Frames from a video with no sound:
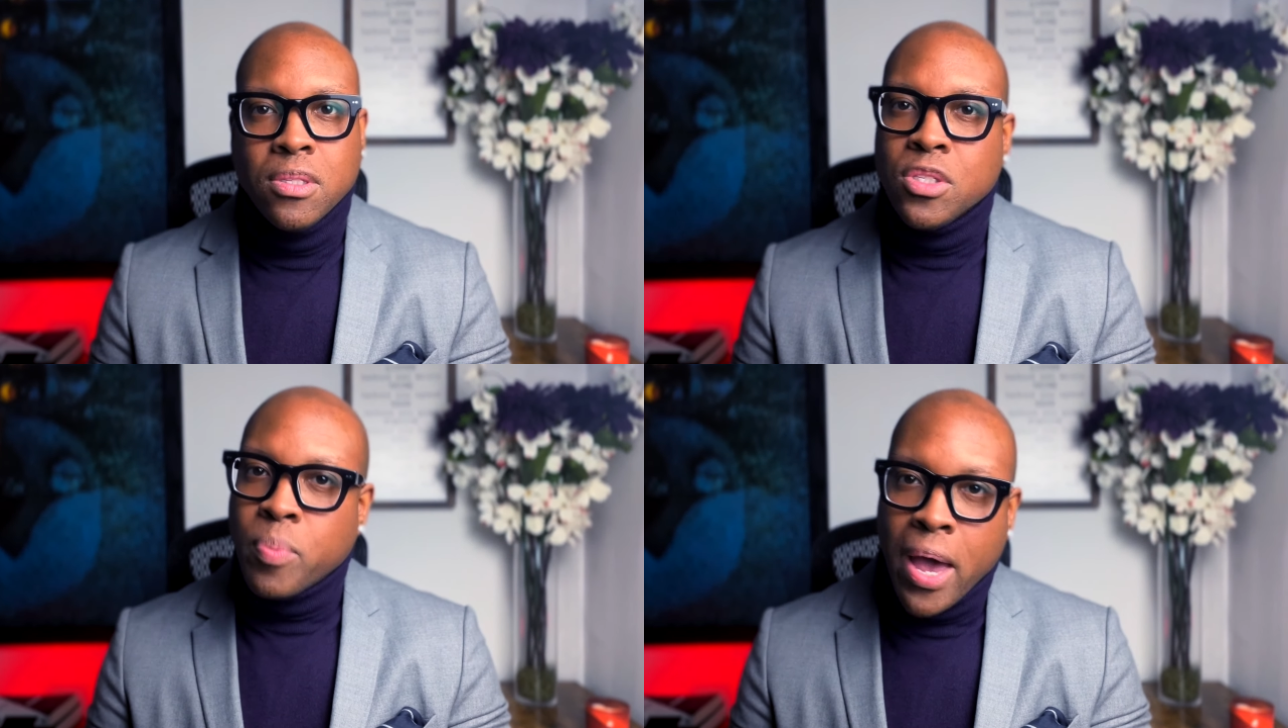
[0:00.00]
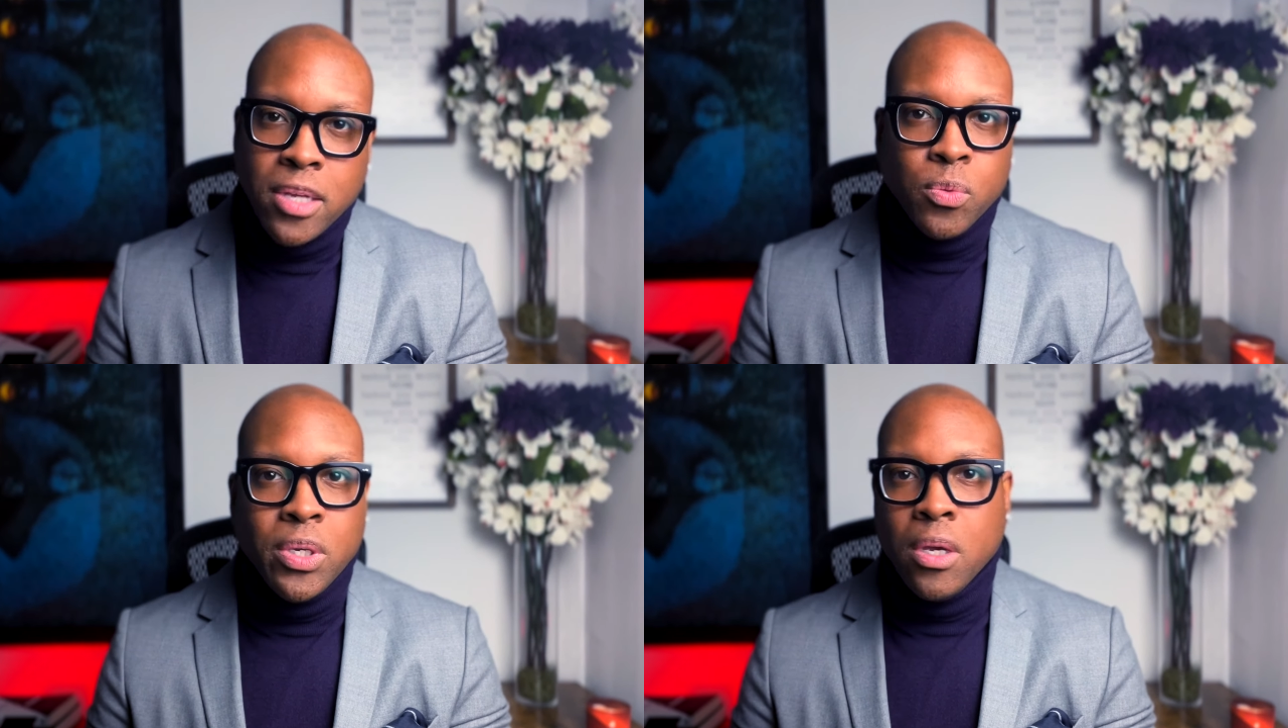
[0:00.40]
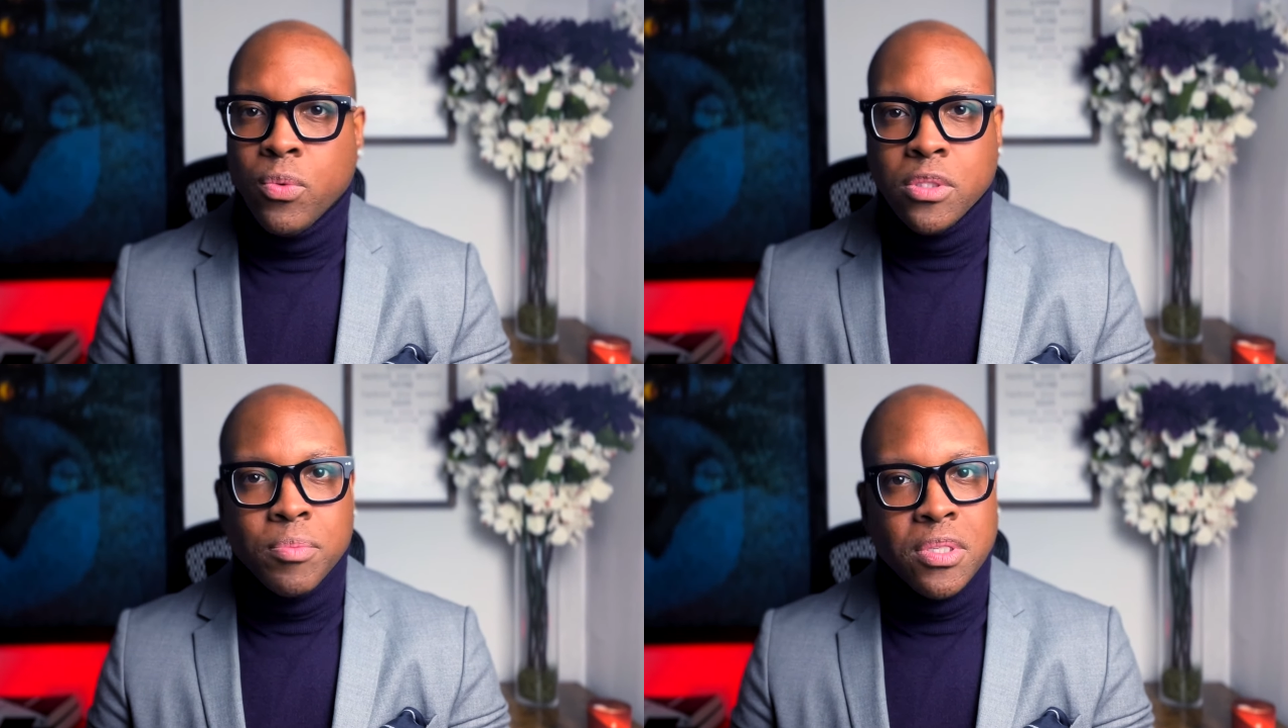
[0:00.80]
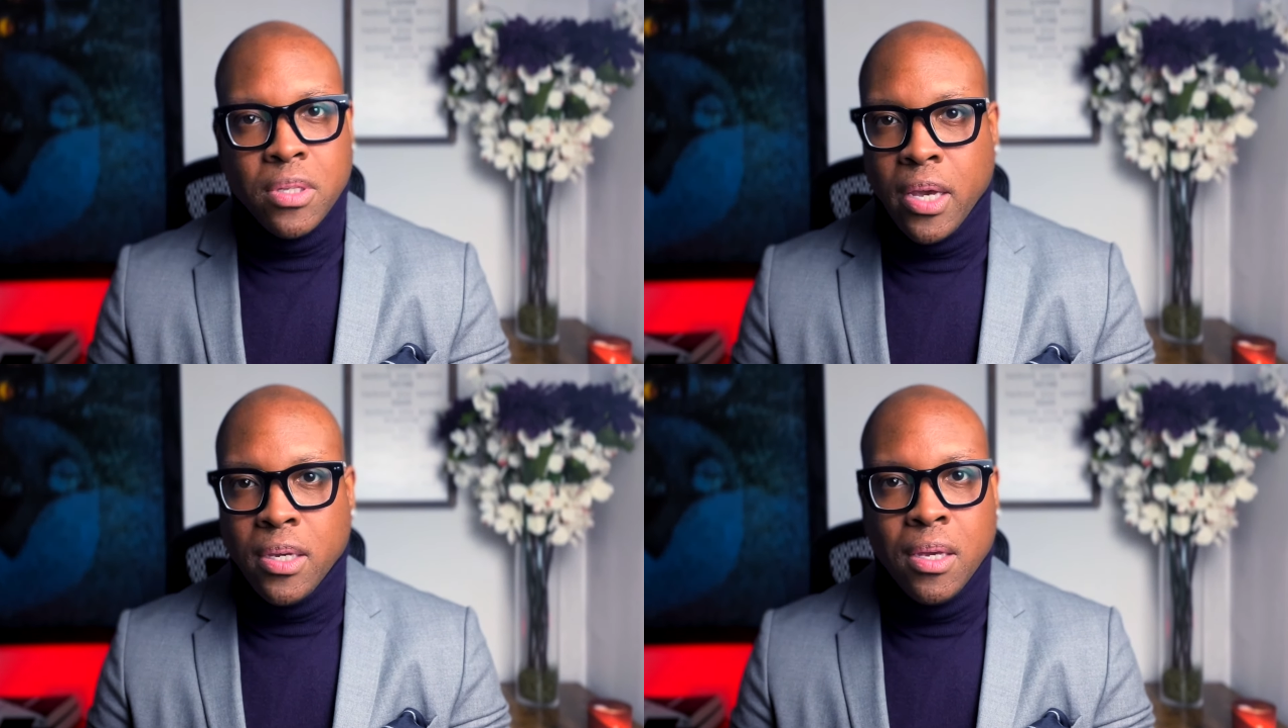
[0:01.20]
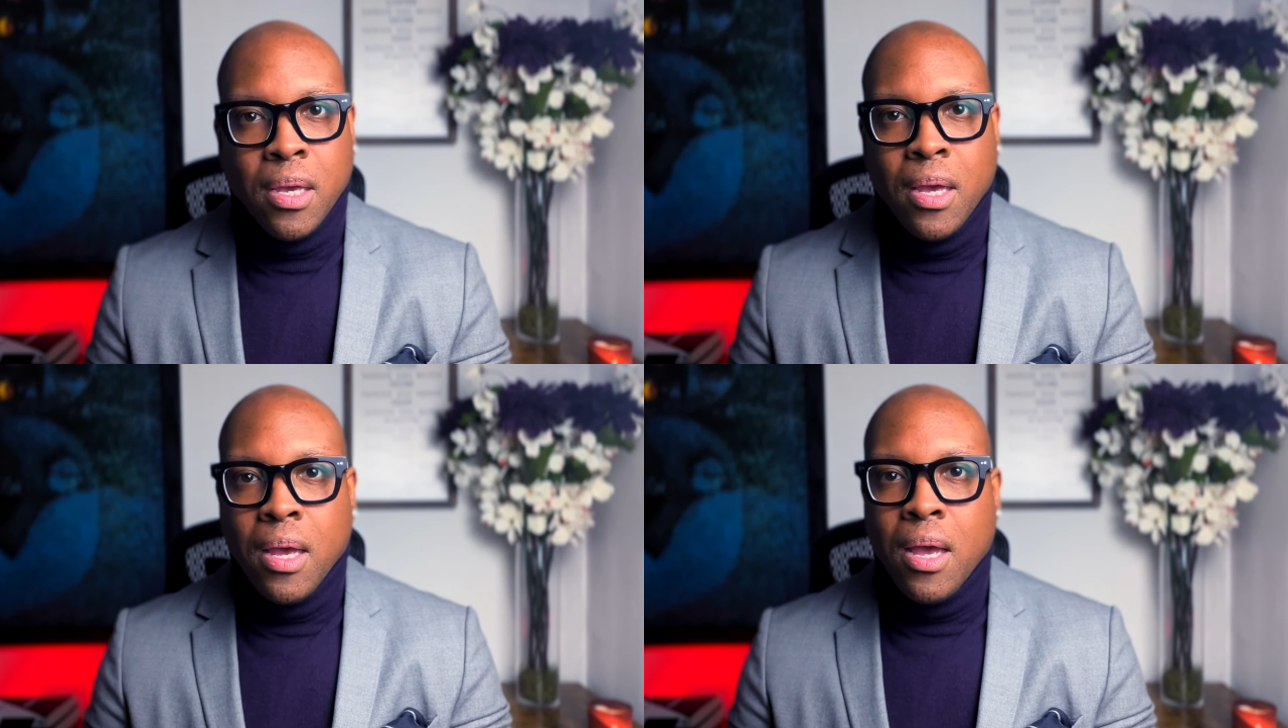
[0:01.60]
This past weekend was a mistake.
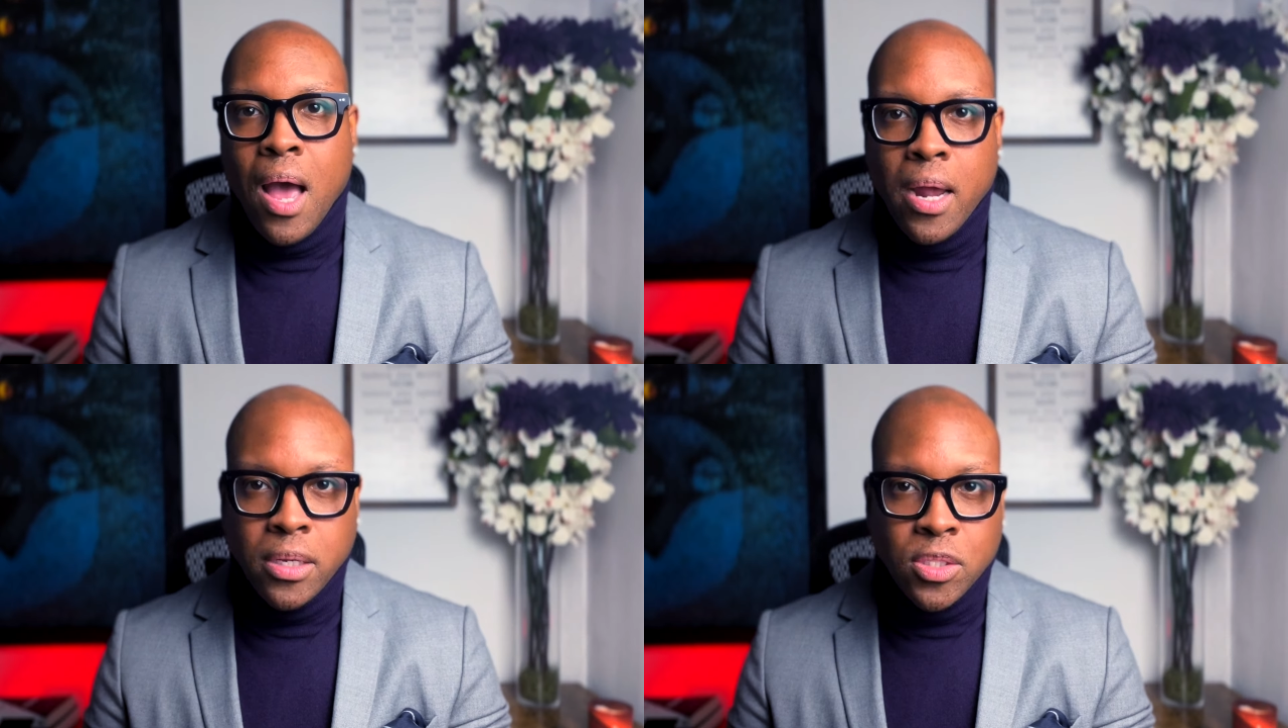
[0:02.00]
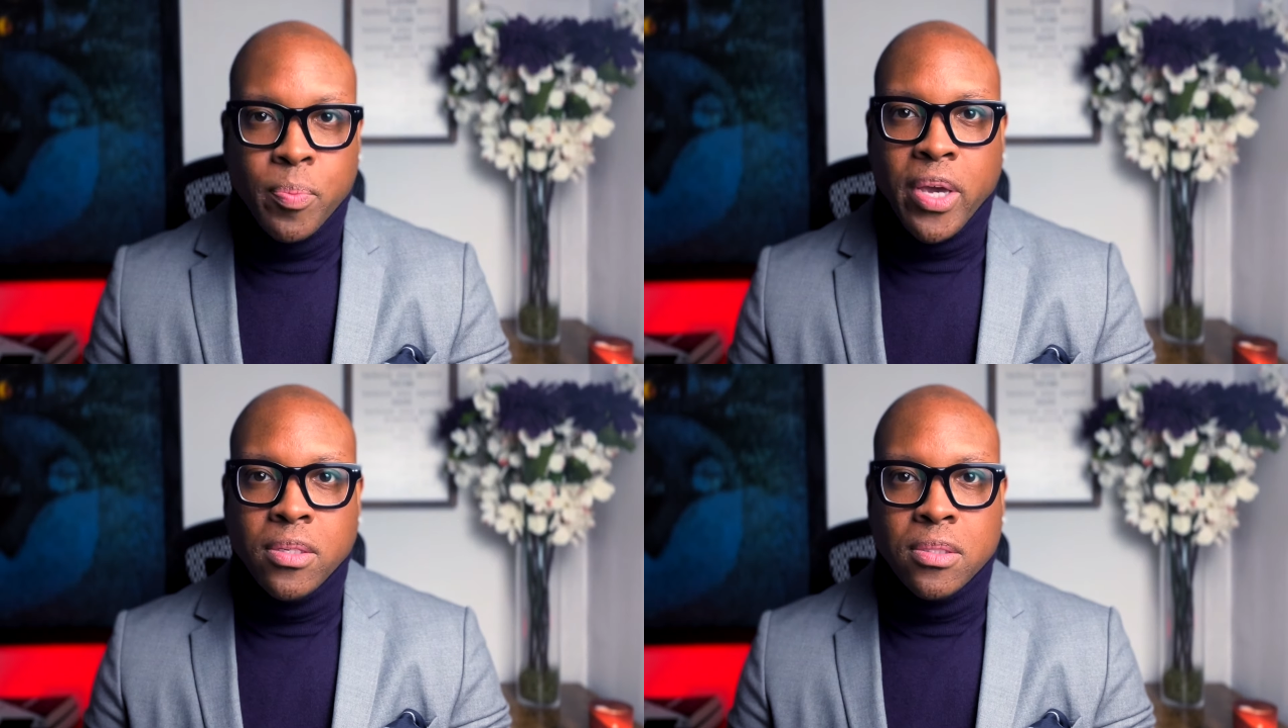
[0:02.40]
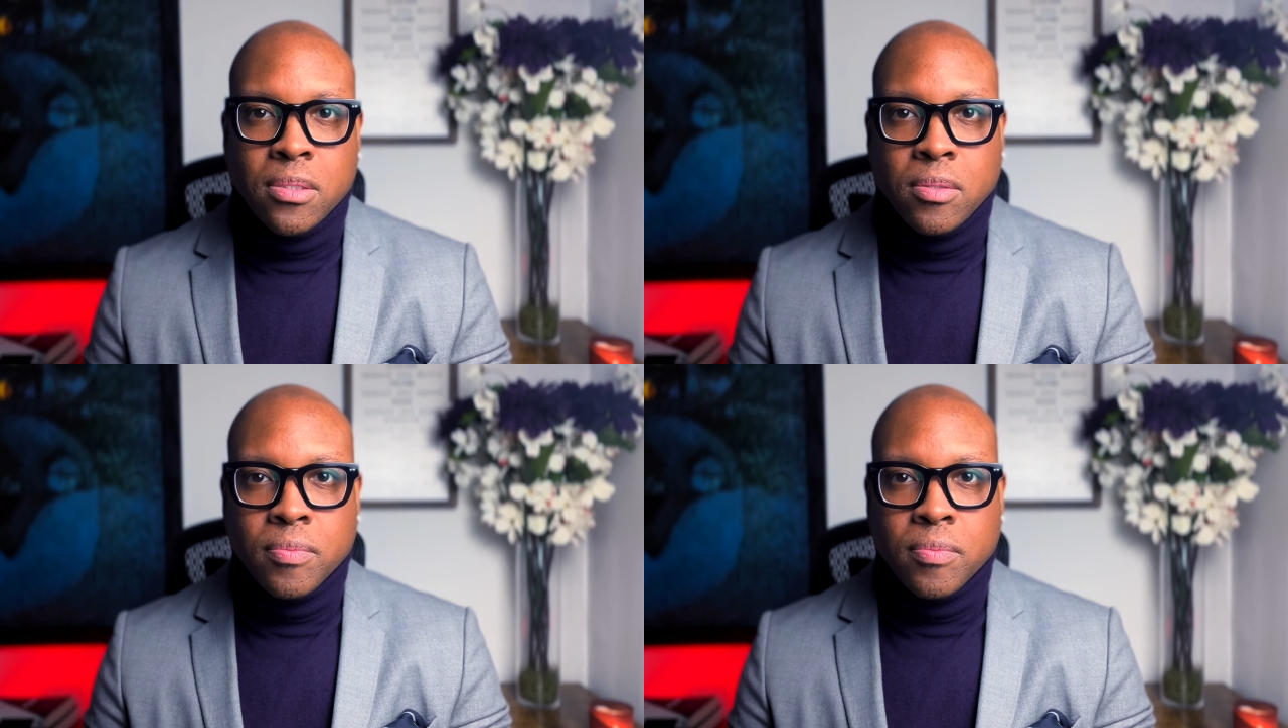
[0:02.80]
I need space."